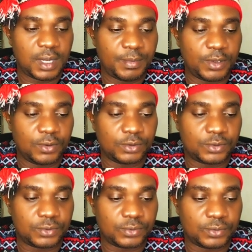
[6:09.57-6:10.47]
let me go
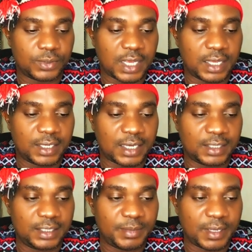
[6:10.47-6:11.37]
to a,
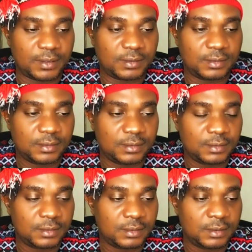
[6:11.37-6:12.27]
an email
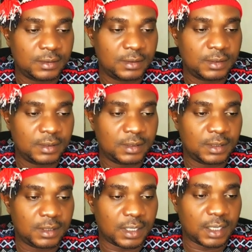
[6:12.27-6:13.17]

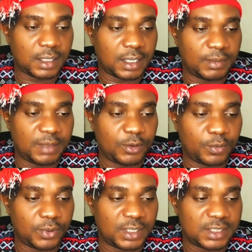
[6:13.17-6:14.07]
and um, let me
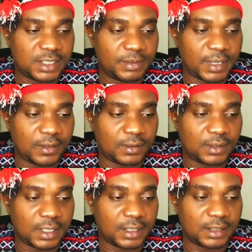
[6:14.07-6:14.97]
open this
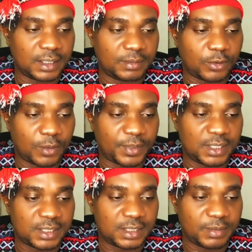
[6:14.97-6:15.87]
email and um, copy
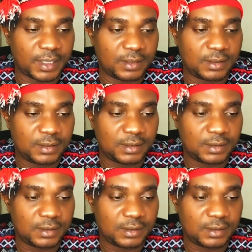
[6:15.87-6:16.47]
this email